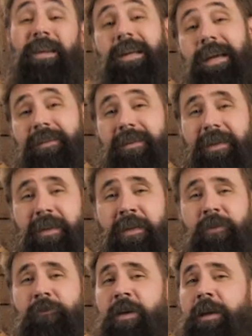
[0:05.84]
It has an
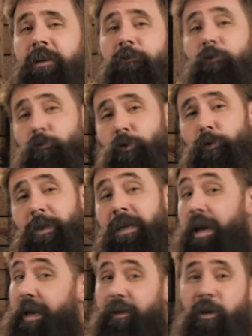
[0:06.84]
innovative,
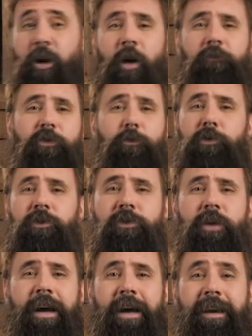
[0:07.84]
roomy, and comfortable
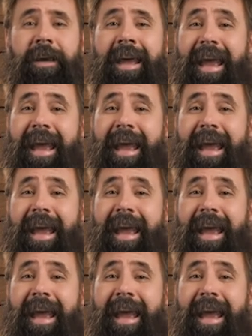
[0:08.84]
design